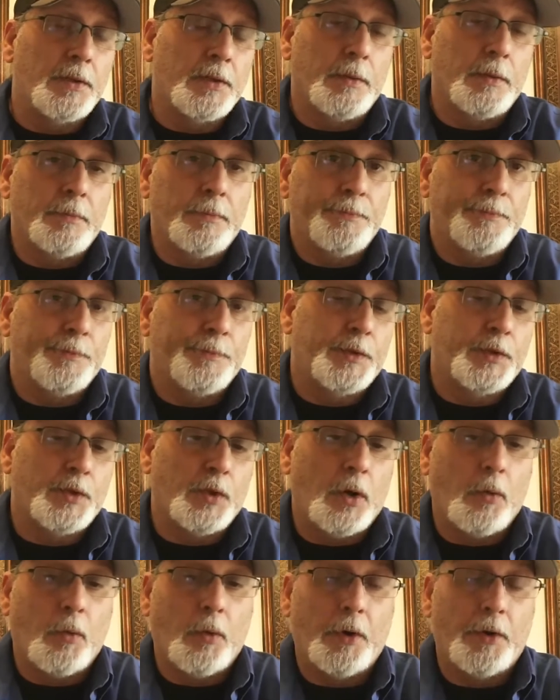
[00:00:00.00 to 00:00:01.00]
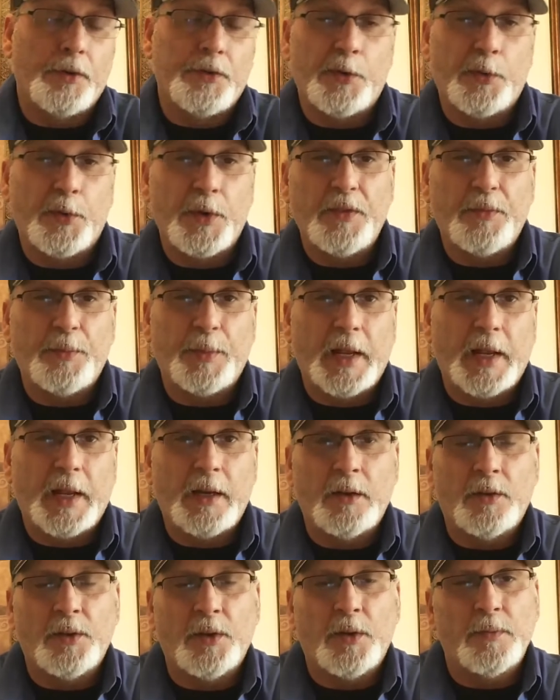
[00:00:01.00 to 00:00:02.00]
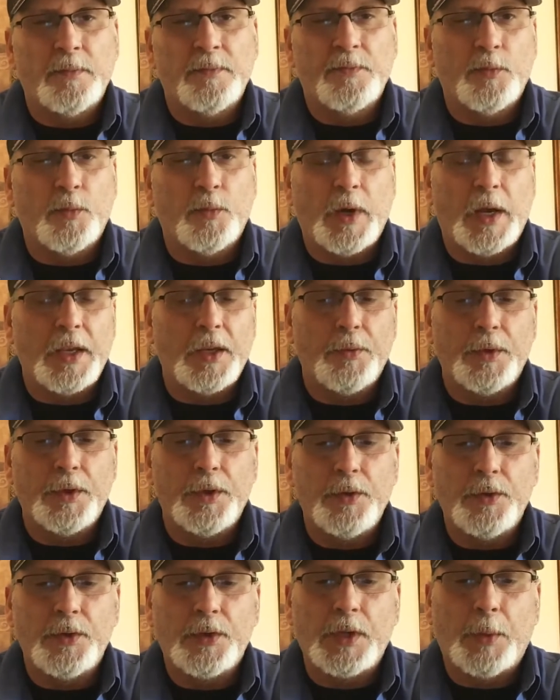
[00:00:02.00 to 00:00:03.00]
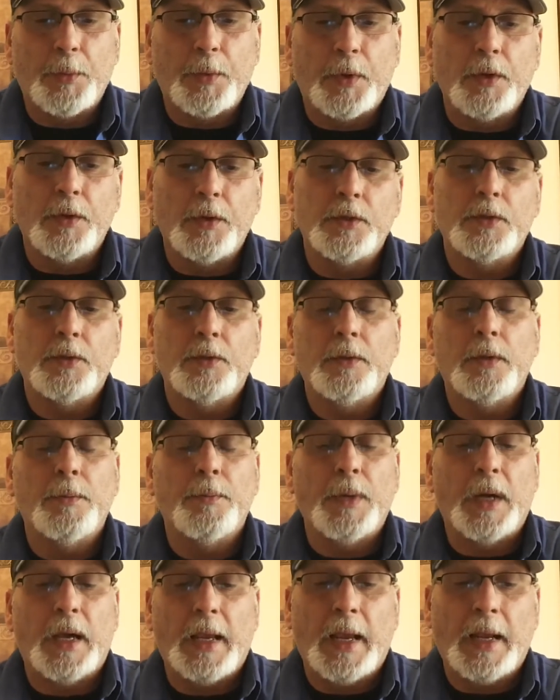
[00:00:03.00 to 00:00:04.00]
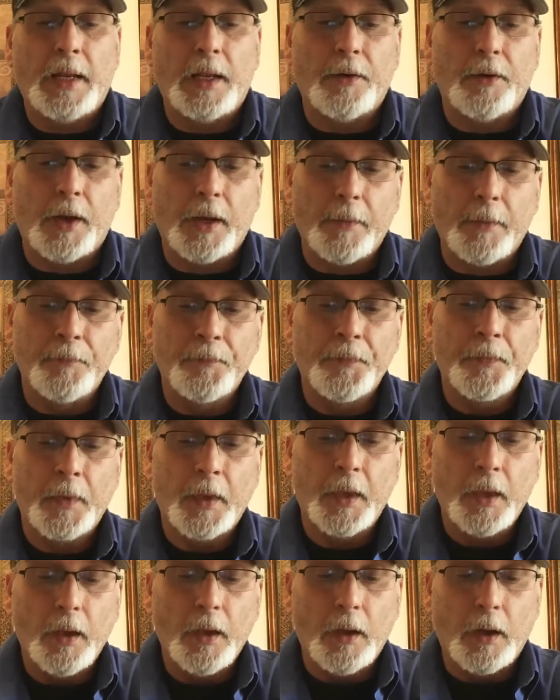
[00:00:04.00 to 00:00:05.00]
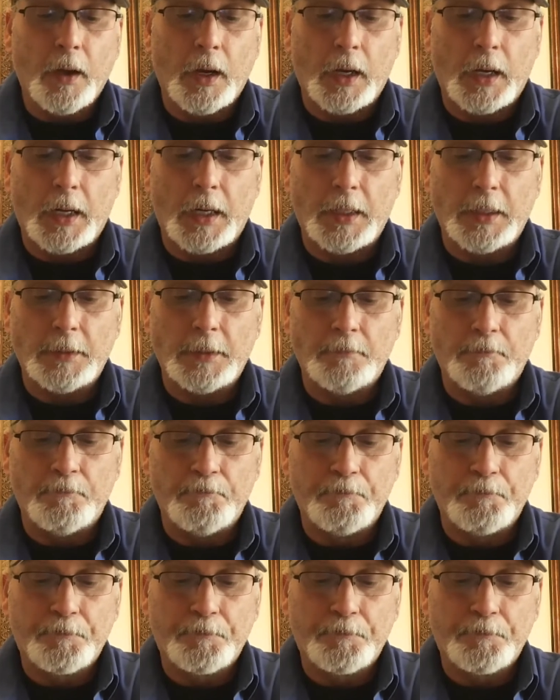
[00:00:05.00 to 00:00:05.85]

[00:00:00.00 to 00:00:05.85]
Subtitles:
some saltwaters or reef, but I don't know why you would use some of those. But at any rate, so